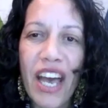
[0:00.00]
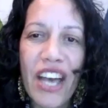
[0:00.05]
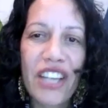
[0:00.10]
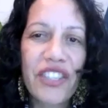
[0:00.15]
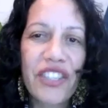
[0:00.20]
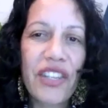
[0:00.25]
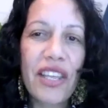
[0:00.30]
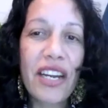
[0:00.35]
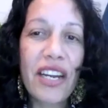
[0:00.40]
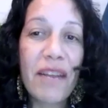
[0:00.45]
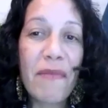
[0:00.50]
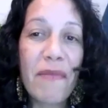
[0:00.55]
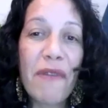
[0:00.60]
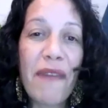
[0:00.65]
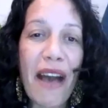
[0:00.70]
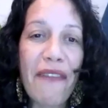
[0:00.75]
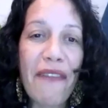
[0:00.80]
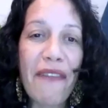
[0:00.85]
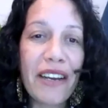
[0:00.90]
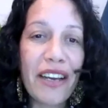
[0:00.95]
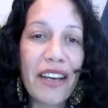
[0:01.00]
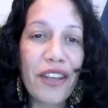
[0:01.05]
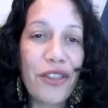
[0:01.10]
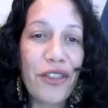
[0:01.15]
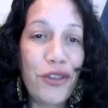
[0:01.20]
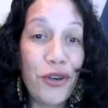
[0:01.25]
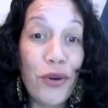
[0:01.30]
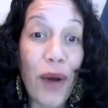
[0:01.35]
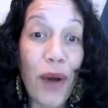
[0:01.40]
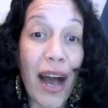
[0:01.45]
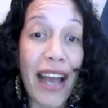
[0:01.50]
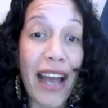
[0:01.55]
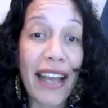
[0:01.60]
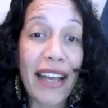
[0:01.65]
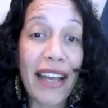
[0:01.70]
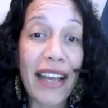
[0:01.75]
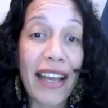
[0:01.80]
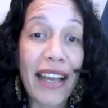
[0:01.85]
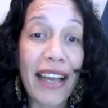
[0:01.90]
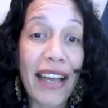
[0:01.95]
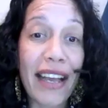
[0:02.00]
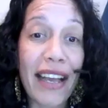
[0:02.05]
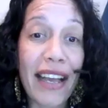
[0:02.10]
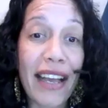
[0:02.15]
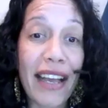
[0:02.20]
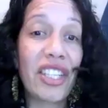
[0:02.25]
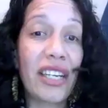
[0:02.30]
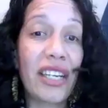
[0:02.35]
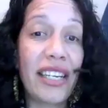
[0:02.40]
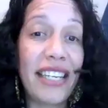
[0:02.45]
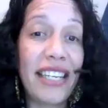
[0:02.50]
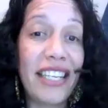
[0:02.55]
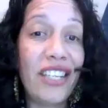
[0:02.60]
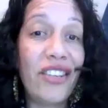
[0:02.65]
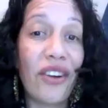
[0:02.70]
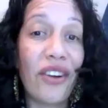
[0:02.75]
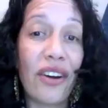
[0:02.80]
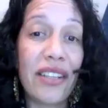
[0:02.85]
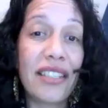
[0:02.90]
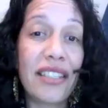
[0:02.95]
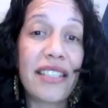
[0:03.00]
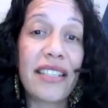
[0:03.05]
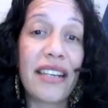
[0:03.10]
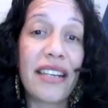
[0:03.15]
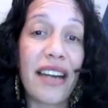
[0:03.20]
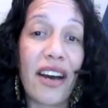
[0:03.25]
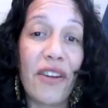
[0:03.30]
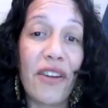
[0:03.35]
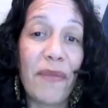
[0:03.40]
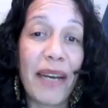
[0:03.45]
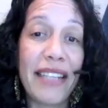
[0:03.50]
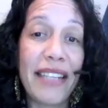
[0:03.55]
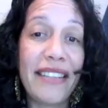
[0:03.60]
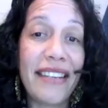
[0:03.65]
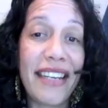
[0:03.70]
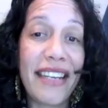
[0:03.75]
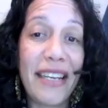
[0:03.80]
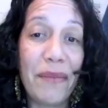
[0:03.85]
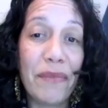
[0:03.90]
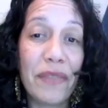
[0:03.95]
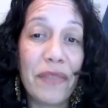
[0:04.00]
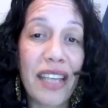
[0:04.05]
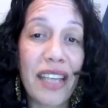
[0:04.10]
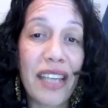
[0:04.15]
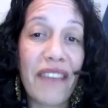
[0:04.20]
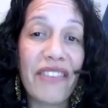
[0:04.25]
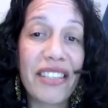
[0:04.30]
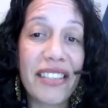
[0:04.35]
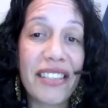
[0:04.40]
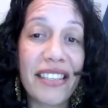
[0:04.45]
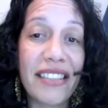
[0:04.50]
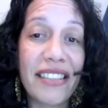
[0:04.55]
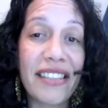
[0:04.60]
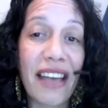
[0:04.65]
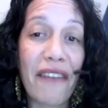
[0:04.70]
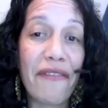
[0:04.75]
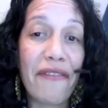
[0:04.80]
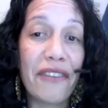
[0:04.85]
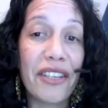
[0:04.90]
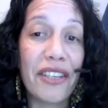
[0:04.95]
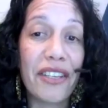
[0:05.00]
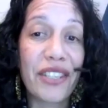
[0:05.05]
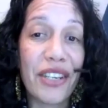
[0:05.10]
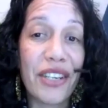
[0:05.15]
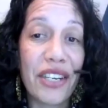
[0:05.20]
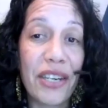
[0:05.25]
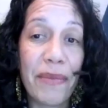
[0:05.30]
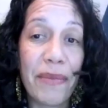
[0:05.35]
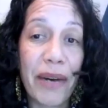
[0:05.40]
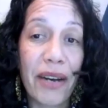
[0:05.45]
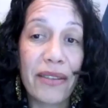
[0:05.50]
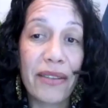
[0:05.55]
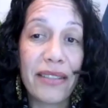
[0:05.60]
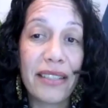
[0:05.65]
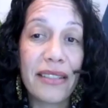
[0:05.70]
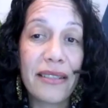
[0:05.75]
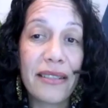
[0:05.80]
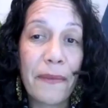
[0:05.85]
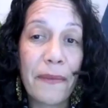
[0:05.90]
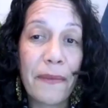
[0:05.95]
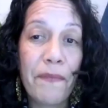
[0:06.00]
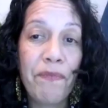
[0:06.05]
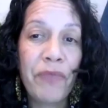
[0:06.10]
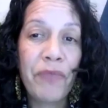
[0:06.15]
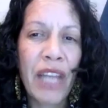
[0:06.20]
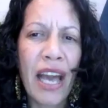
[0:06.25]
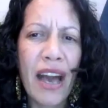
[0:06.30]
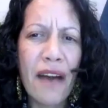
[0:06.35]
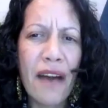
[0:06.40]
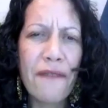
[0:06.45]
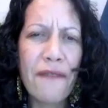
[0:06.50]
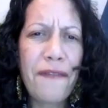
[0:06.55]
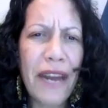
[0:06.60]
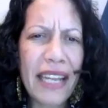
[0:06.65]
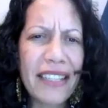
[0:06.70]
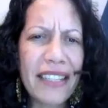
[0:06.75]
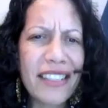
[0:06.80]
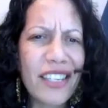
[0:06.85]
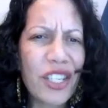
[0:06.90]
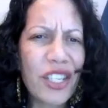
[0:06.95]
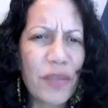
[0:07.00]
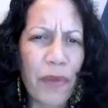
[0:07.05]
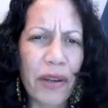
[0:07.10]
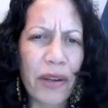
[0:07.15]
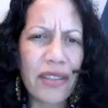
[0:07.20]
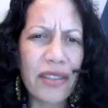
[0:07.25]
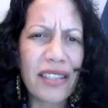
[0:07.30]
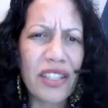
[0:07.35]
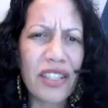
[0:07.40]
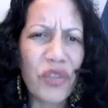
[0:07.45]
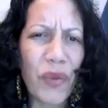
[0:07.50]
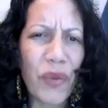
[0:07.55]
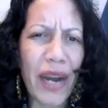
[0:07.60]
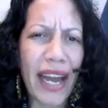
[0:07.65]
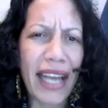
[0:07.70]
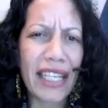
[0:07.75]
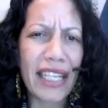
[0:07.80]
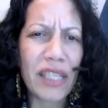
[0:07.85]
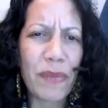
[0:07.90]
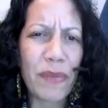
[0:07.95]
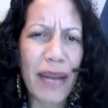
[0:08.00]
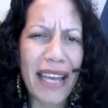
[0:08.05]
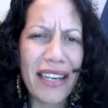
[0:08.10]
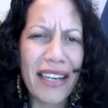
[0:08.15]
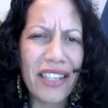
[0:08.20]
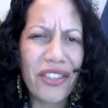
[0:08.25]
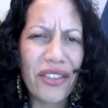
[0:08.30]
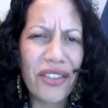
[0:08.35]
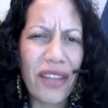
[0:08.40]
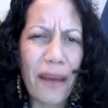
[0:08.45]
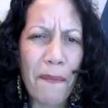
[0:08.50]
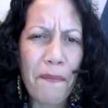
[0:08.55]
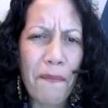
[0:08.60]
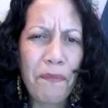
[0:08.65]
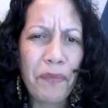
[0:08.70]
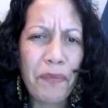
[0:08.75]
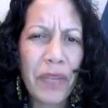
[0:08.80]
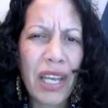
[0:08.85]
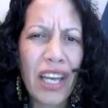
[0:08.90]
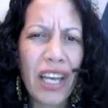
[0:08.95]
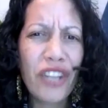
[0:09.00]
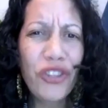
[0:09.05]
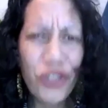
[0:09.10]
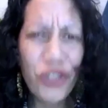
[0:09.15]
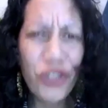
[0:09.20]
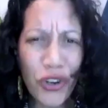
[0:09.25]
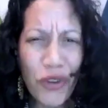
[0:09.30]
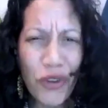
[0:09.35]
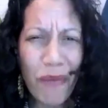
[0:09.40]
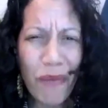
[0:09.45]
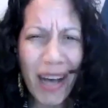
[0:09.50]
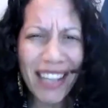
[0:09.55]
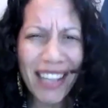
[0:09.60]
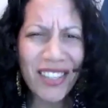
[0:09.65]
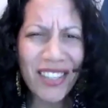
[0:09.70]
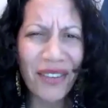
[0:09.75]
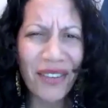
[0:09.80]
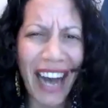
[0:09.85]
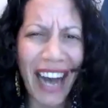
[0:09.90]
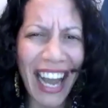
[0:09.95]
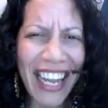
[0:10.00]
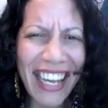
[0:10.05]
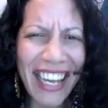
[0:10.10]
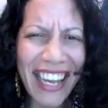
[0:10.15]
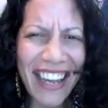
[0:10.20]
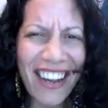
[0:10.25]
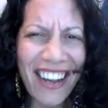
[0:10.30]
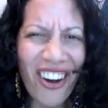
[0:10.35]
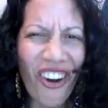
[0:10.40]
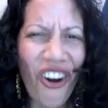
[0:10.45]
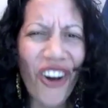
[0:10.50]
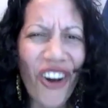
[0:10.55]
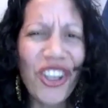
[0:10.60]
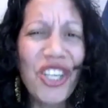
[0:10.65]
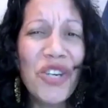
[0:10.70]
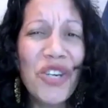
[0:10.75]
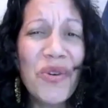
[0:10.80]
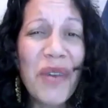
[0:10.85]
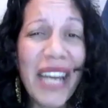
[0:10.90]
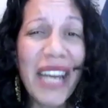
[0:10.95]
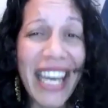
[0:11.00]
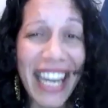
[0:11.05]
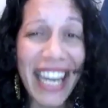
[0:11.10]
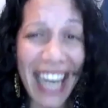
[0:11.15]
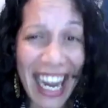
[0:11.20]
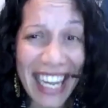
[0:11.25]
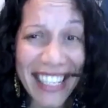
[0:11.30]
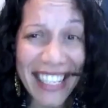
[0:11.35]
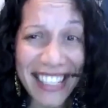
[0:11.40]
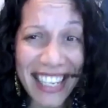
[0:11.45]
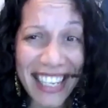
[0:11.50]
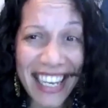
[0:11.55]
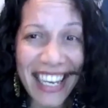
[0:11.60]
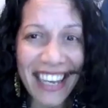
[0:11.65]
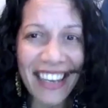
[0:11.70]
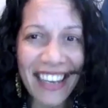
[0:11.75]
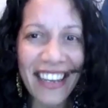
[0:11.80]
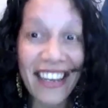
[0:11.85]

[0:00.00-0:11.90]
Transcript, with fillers: So the Rim of Africa through hike has naturally danced around my dreams ever since I first heard about it. Friends' responses when I explained it to them two months of hiking? Are you crazy?